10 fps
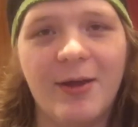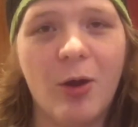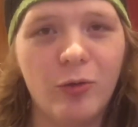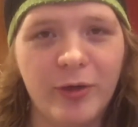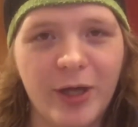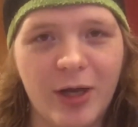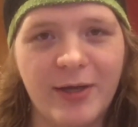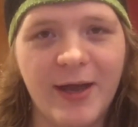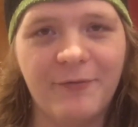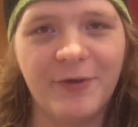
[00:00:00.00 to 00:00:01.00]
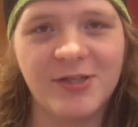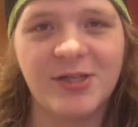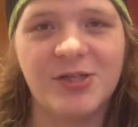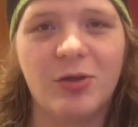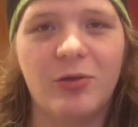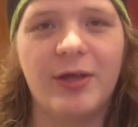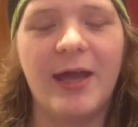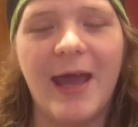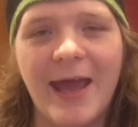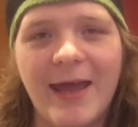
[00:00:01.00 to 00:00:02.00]
only on Netflix, and it's
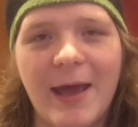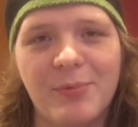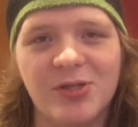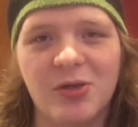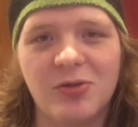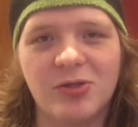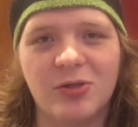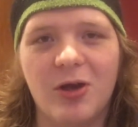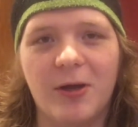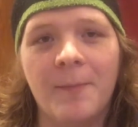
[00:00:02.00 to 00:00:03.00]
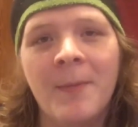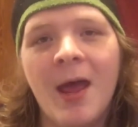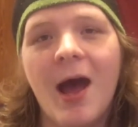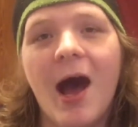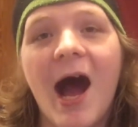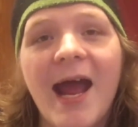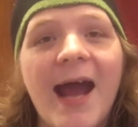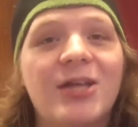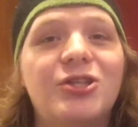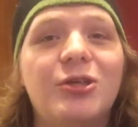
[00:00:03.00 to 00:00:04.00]
only 8 episodes long. I
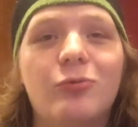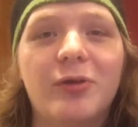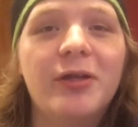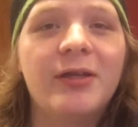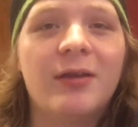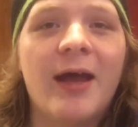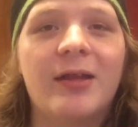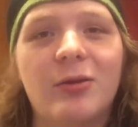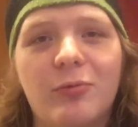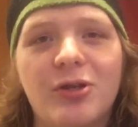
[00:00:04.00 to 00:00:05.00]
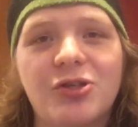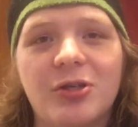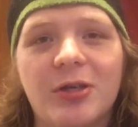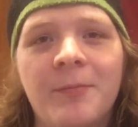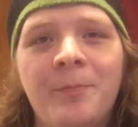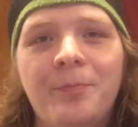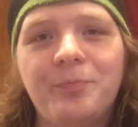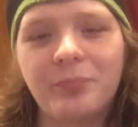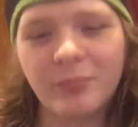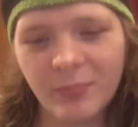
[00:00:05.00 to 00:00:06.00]
actually really like The Witcher.
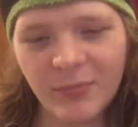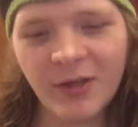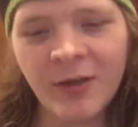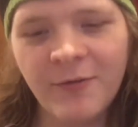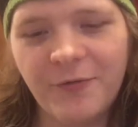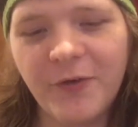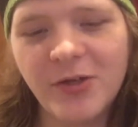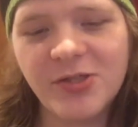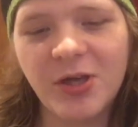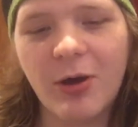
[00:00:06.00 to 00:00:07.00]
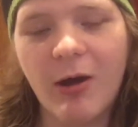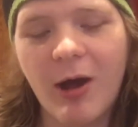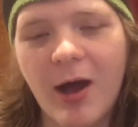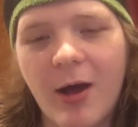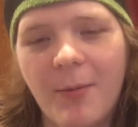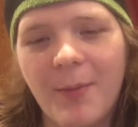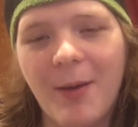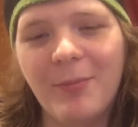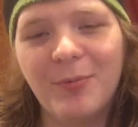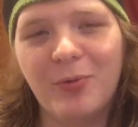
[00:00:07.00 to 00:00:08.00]
First, though, I'm
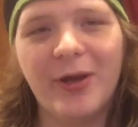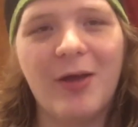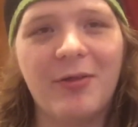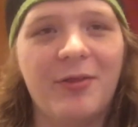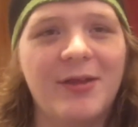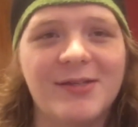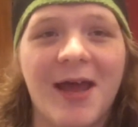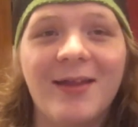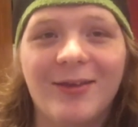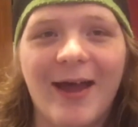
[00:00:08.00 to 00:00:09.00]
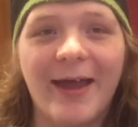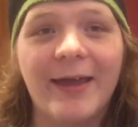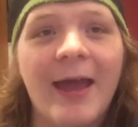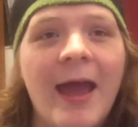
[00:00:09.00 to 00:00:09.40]
going to point out the things I like.